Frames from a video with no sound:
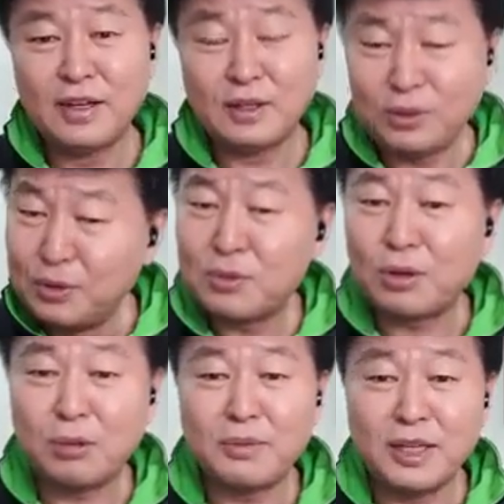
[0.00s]
new
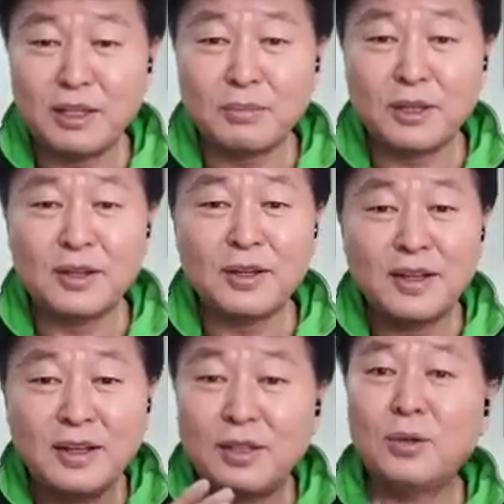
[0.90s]
commandment,
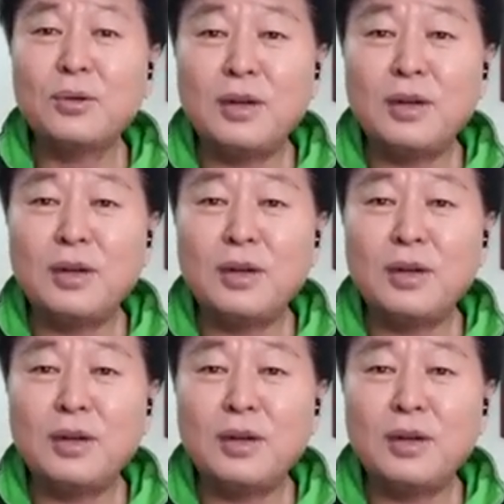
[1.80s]
new